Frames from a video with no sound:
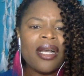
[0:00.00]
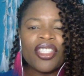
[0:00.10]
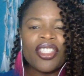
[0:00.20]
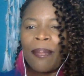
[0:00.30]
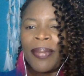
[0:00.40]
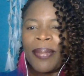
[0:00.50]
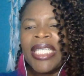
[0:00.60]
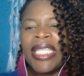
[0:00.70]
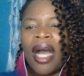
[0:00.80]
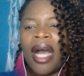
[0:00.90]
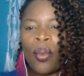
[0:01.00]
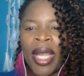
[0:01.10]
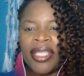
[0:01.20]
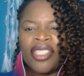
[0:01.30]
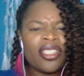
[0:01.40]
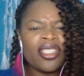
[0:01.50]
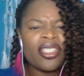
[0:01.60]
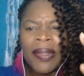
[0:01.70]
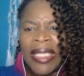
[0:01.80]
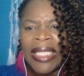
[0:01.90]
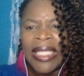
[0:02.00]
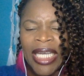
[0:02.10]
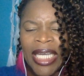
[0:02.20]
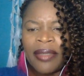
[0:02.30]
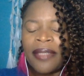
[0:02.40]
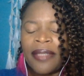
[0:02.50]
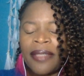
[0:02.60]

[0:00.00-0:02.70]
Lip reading: completely unaware. You're just completely ignorant.